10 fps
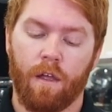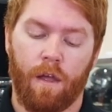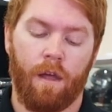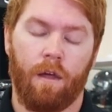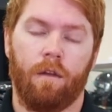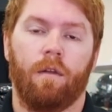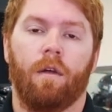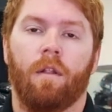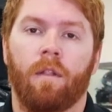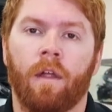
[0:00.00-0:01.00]
and
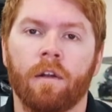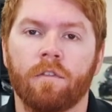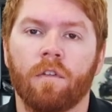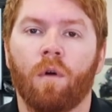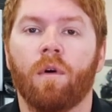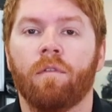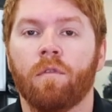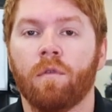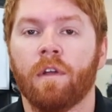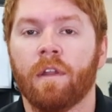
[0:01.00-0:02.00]
let us know if
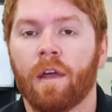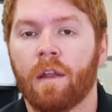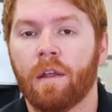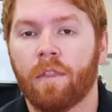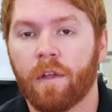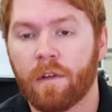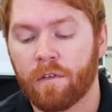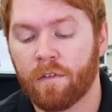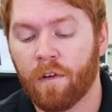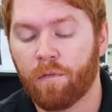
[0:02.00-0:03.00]
you need
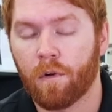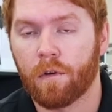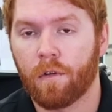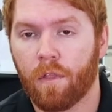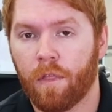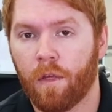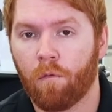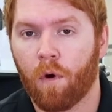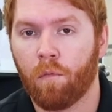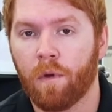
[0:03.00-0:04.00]
anything different than
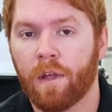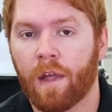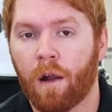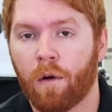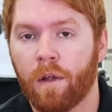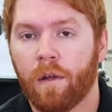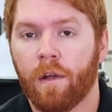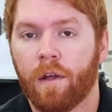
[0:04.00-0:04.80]
what we carry.